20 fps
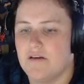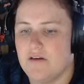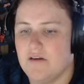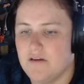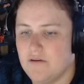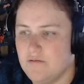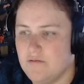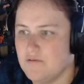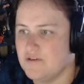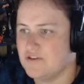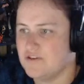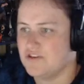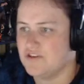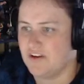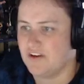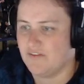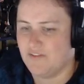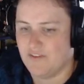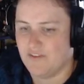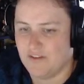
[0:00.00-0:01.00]
We'll just chuck
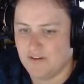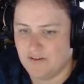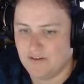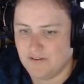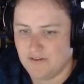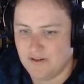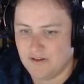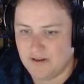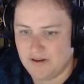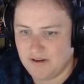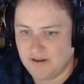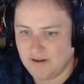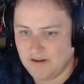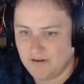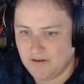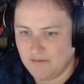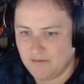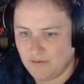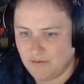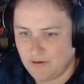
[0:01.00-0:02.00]
a few little
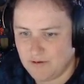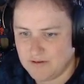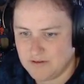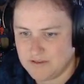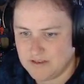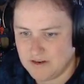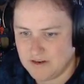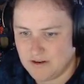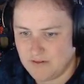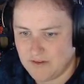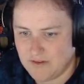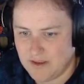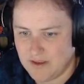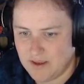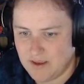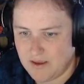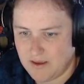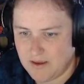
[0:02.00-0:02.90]
roads in over here.